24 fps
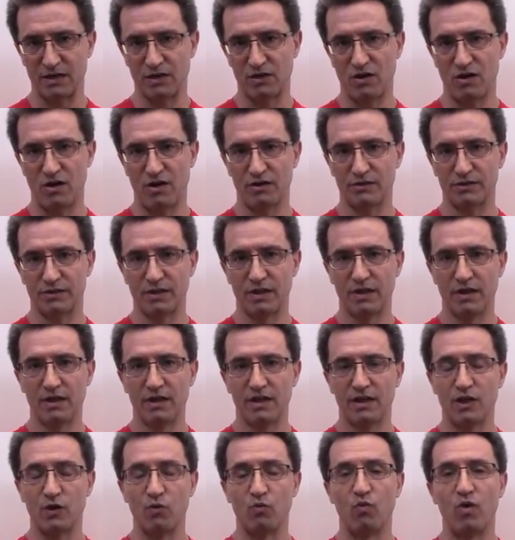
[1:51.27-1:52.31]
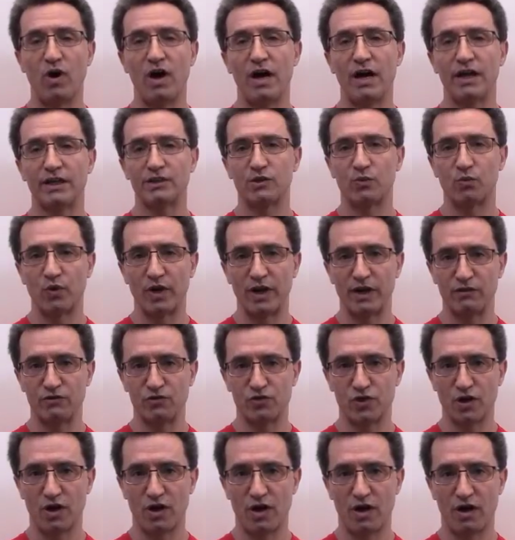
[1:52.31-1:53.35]
cause a wide
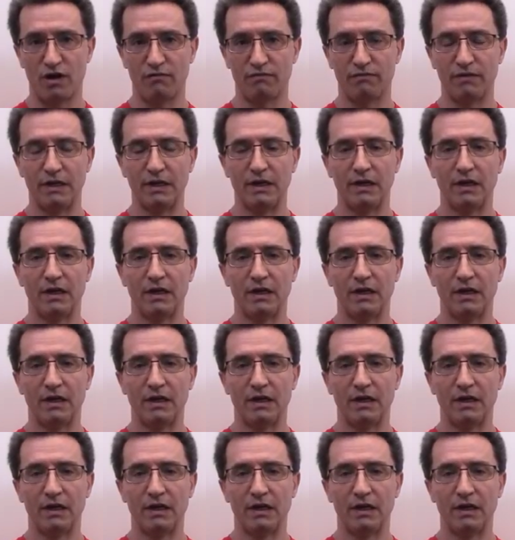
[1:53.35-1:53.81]
range of